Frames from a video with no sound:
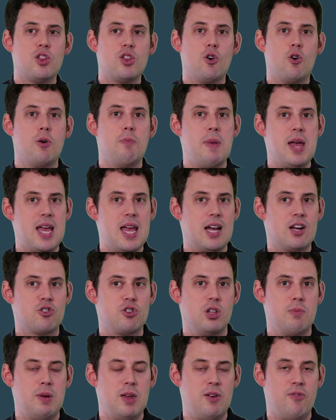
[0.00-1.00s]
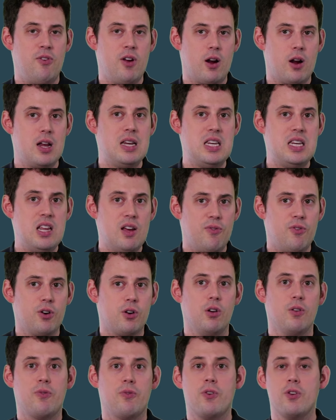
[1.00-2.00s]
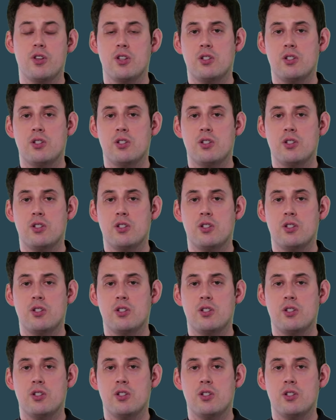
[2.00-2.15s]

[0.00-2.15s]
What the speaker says: though it may actually be very difficult for the